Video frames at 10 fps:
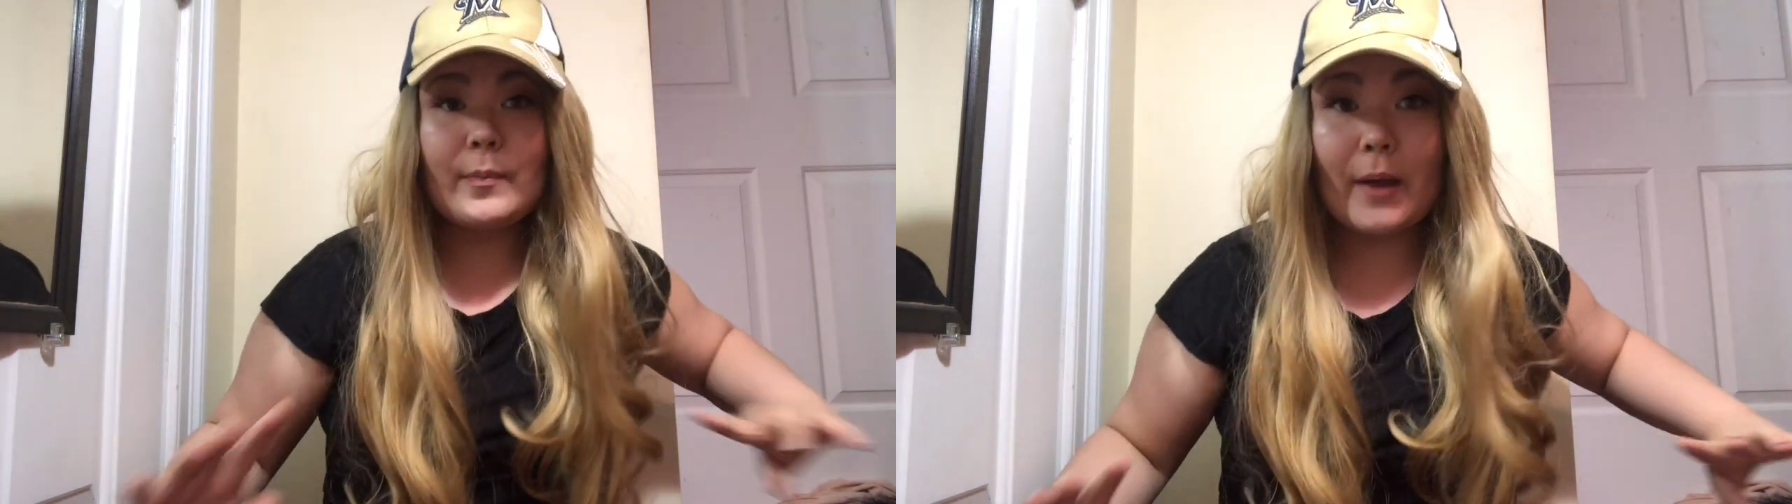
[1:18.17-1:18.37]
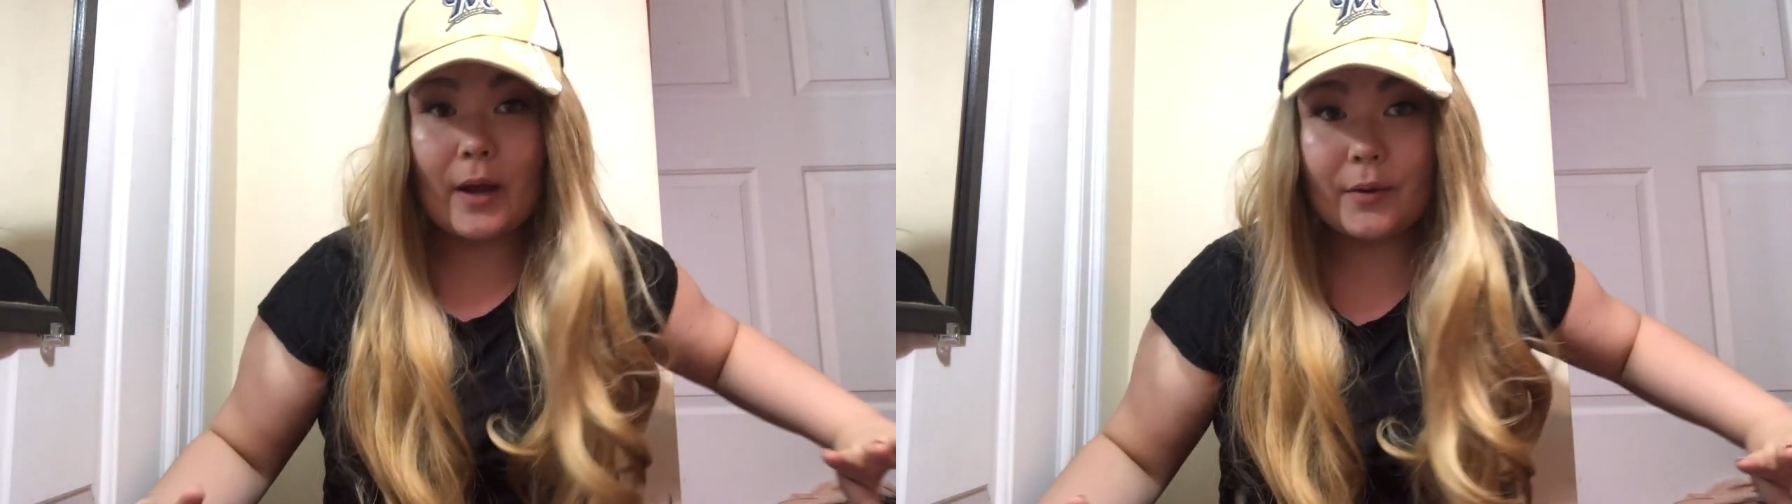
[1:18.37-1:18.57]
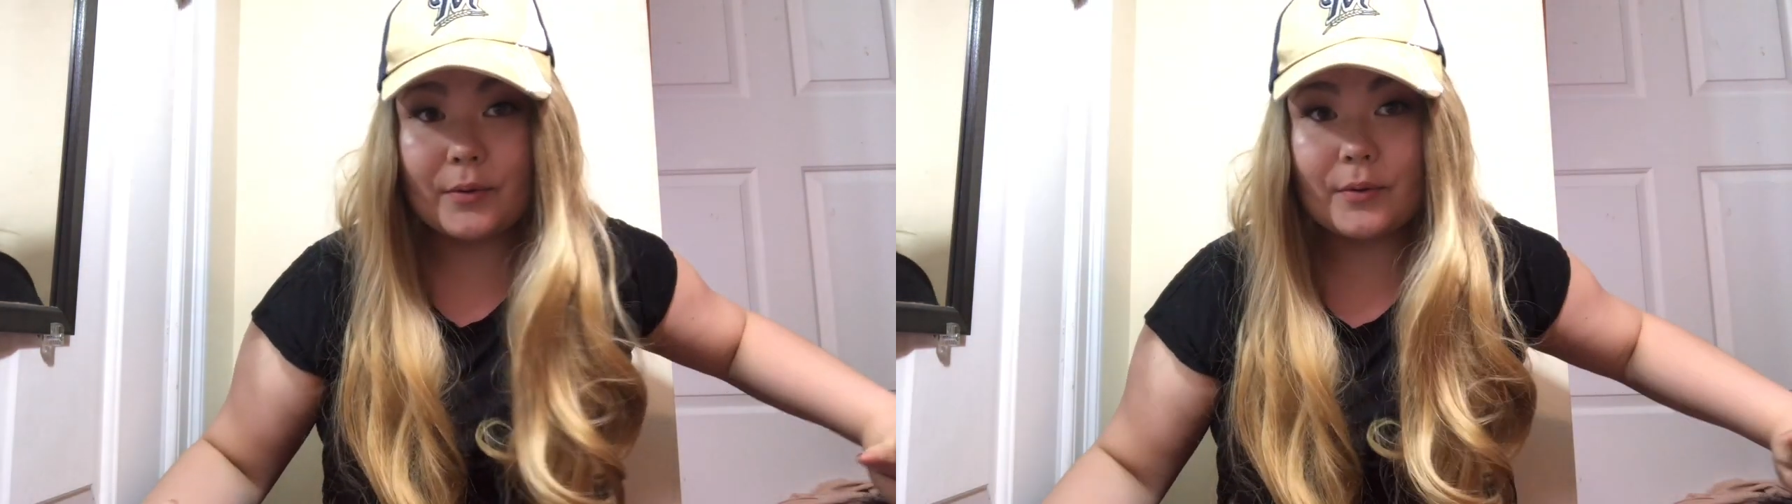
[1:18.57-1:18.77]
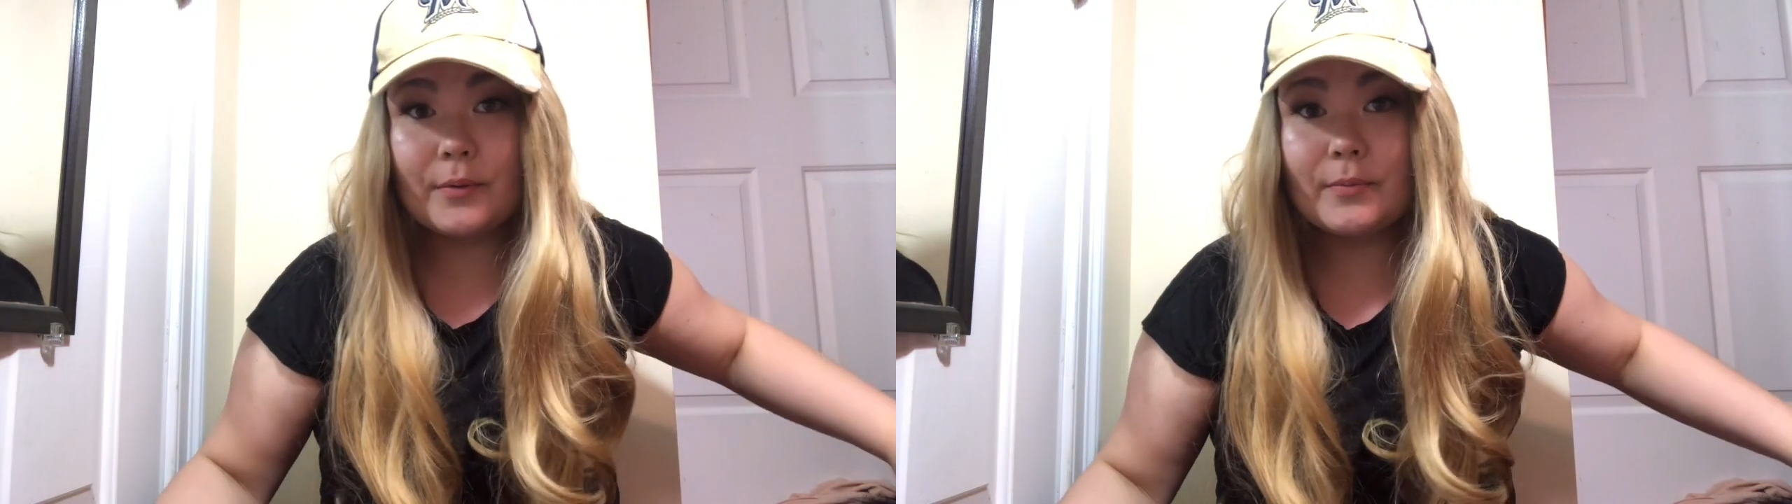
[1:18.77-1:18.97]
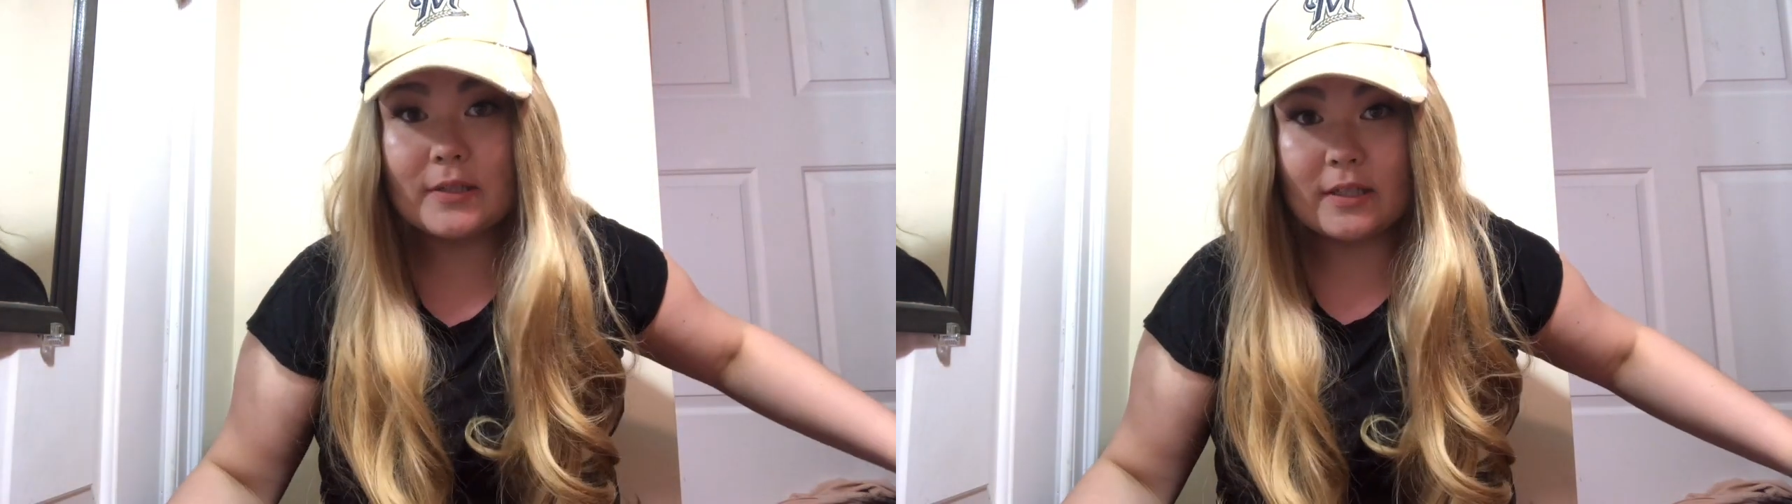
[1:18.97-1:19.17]
powder
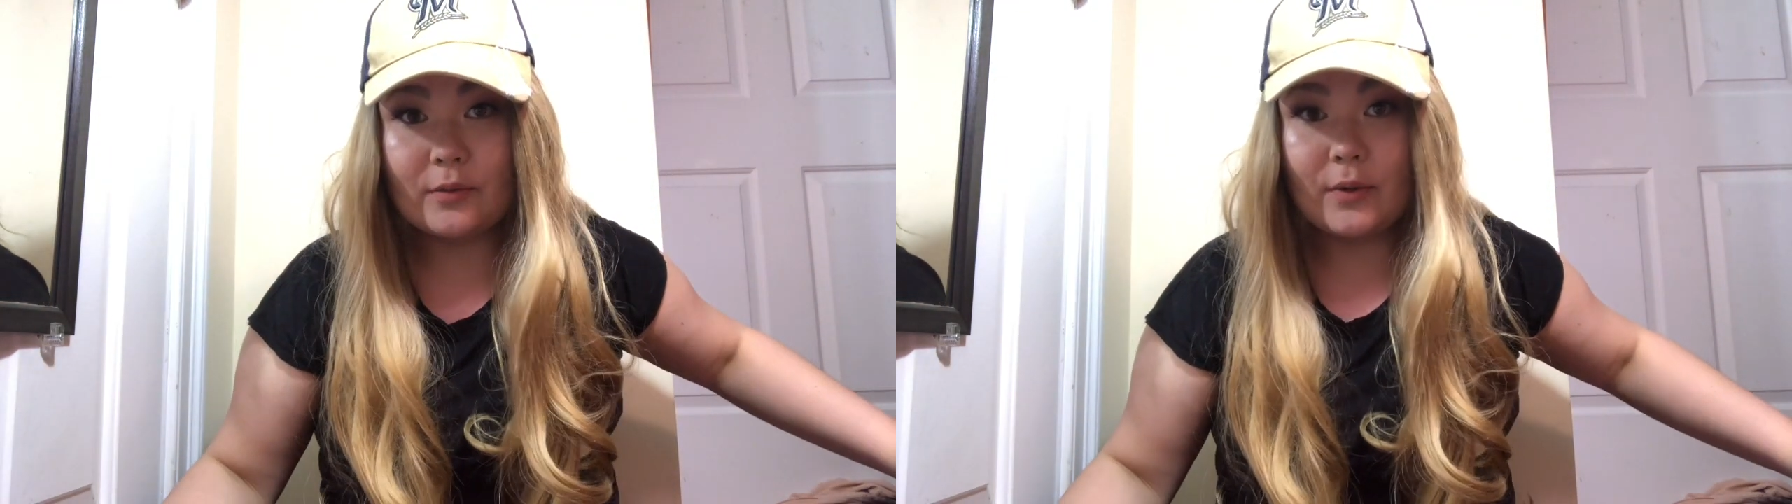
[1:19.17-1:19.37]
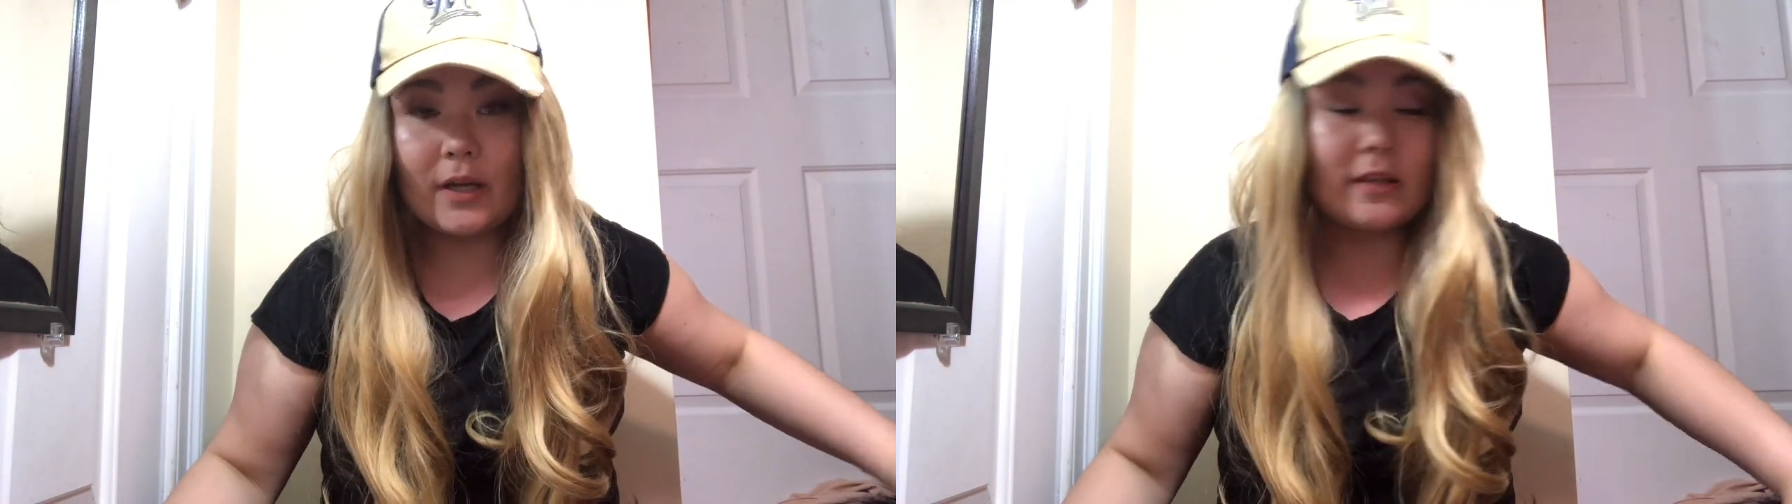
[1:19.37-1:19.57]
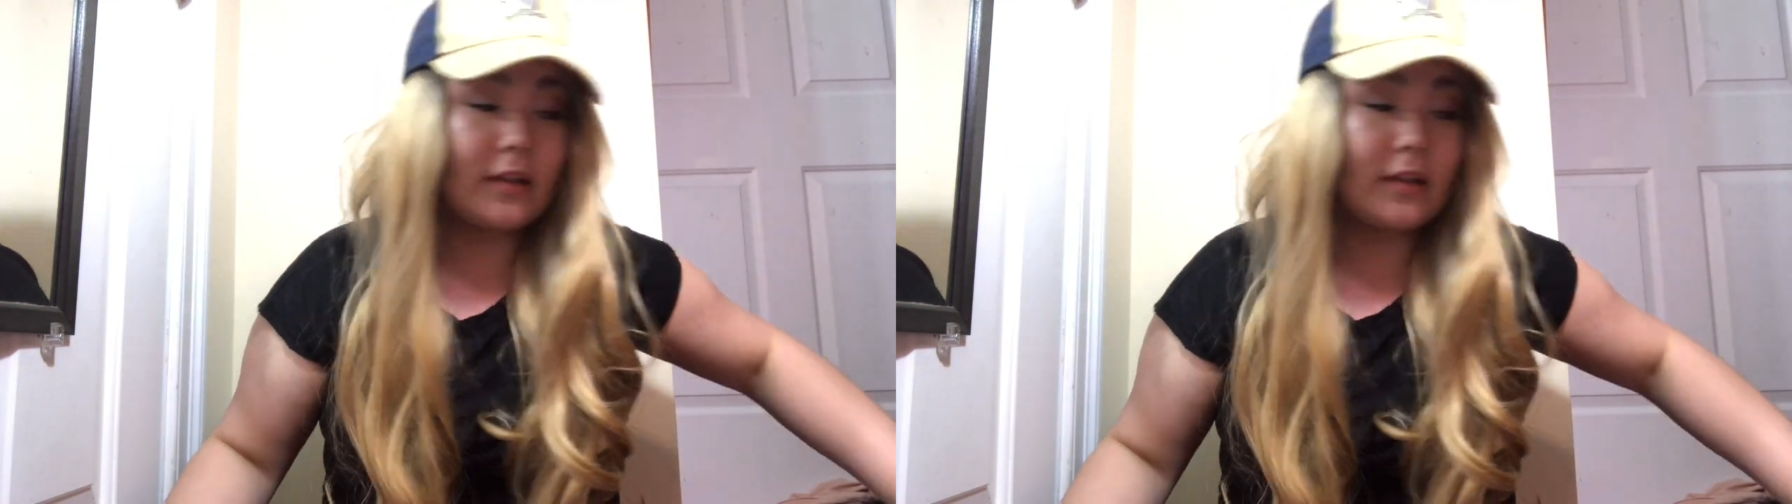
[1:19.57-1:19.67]
room D wig